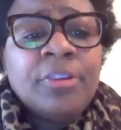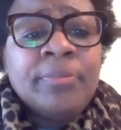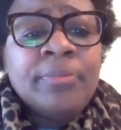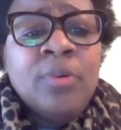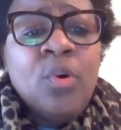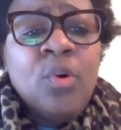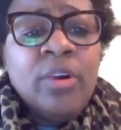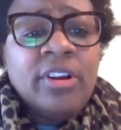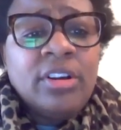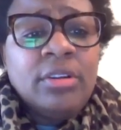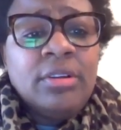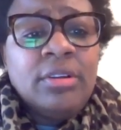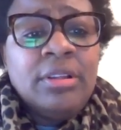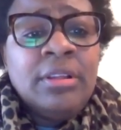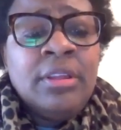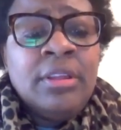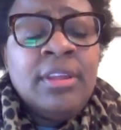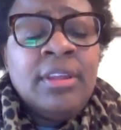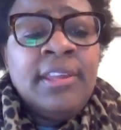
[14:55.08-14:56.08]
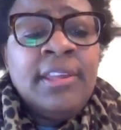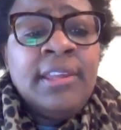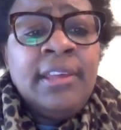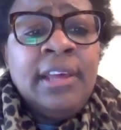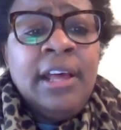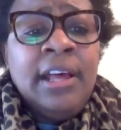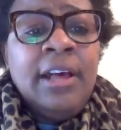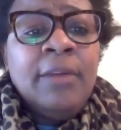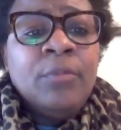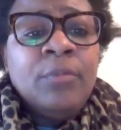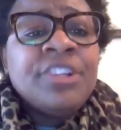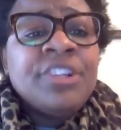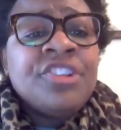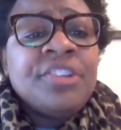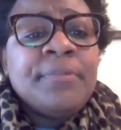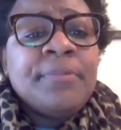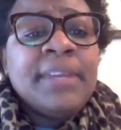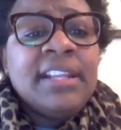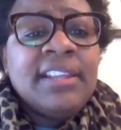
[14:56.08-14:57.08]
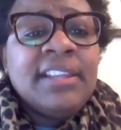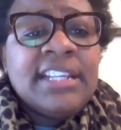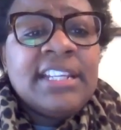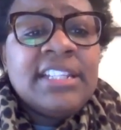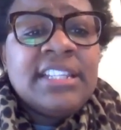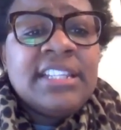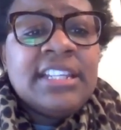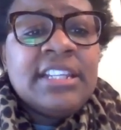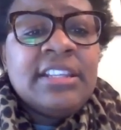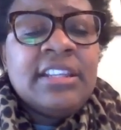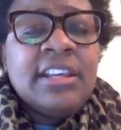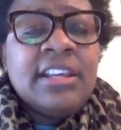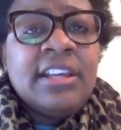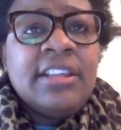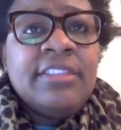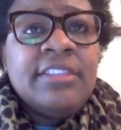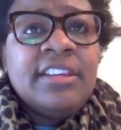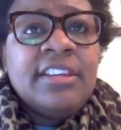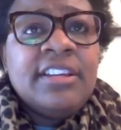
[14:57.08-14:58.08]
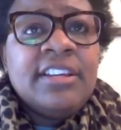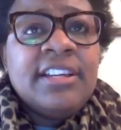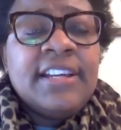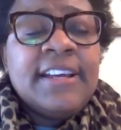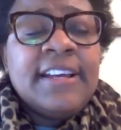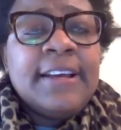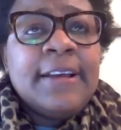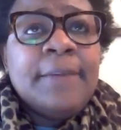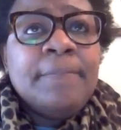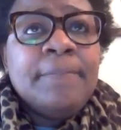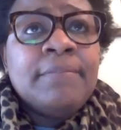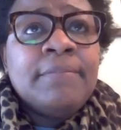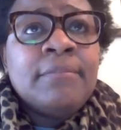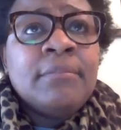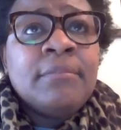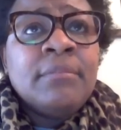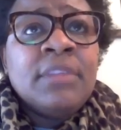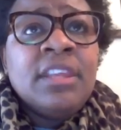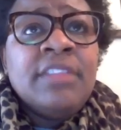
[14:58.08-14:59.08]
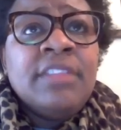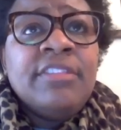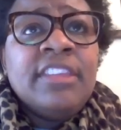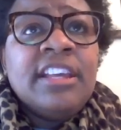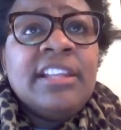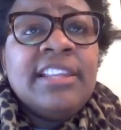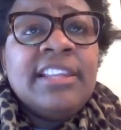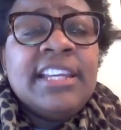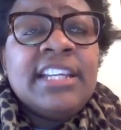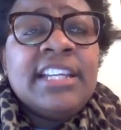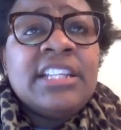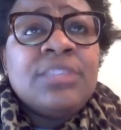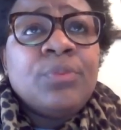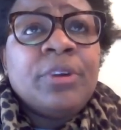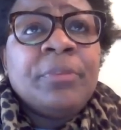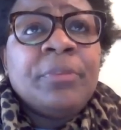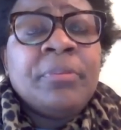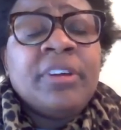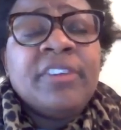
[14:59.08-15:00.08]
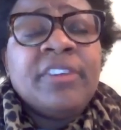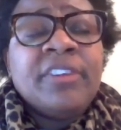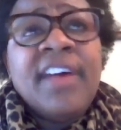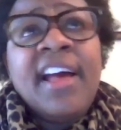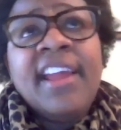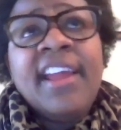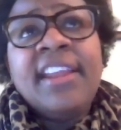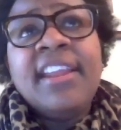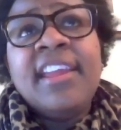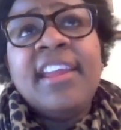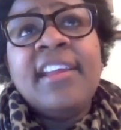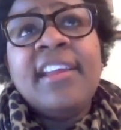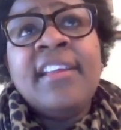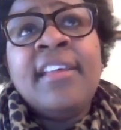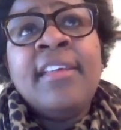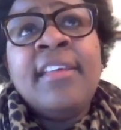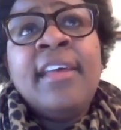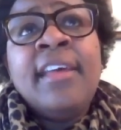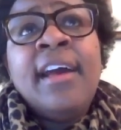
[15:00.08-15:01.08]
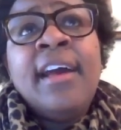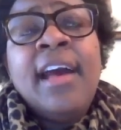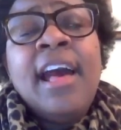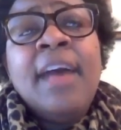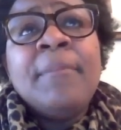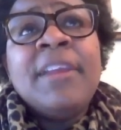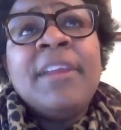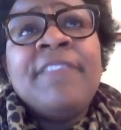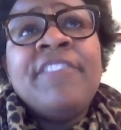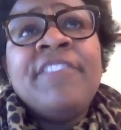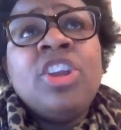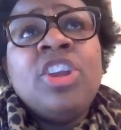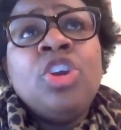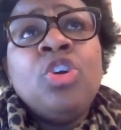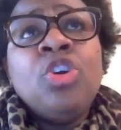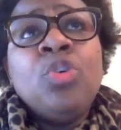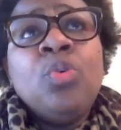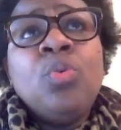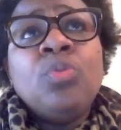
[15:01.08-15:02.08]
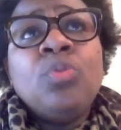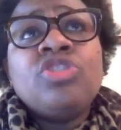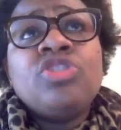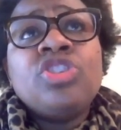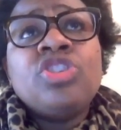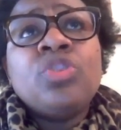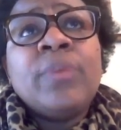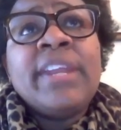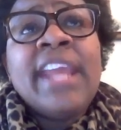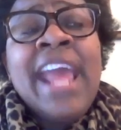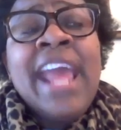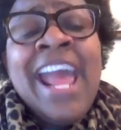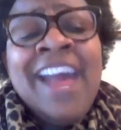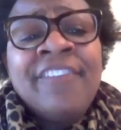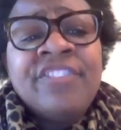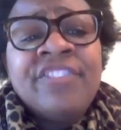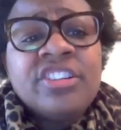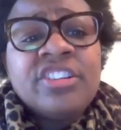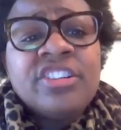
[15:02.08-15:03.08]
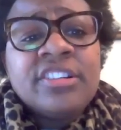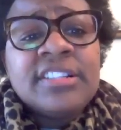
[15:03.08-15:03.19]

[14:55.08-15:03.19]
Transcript: portal. which should be linked in the links we're providing. If you do it after